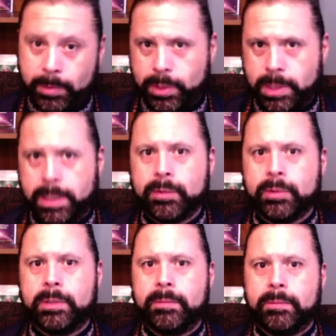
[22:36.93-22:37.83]
it was
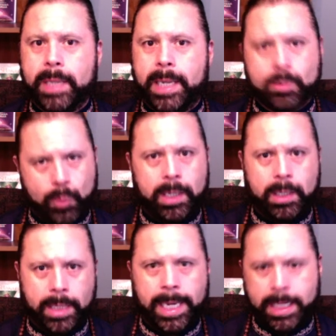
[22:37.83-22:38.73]
literal as
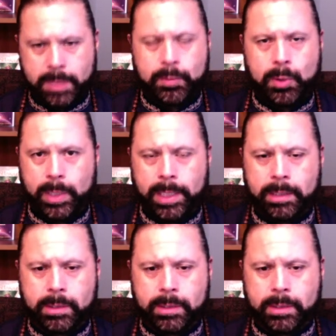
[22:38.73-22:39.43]
well as poetic.